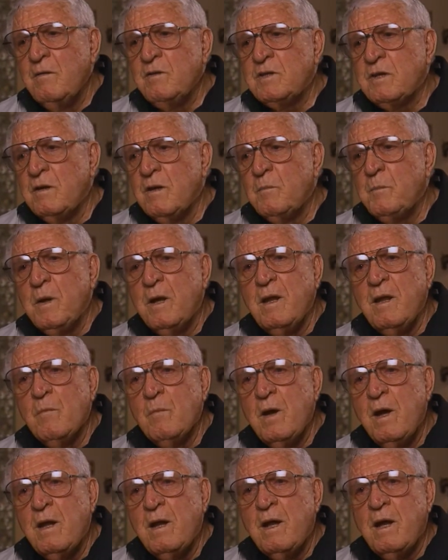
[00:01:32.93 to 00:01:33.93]
he was done? a good buddy of
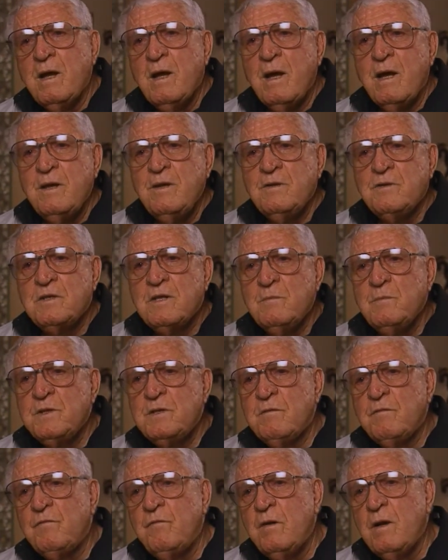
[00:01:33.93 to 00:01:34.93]
mine. I, I used him as
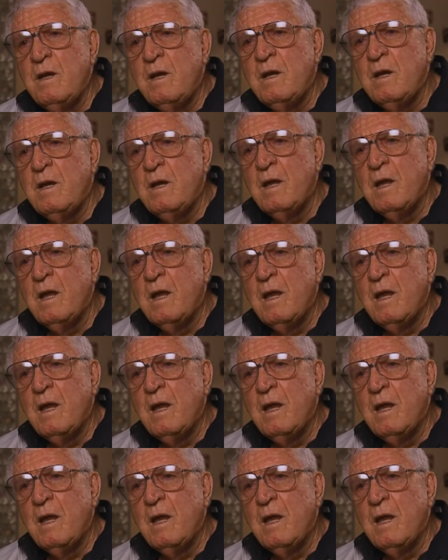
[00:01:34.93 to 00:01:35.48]
a friend,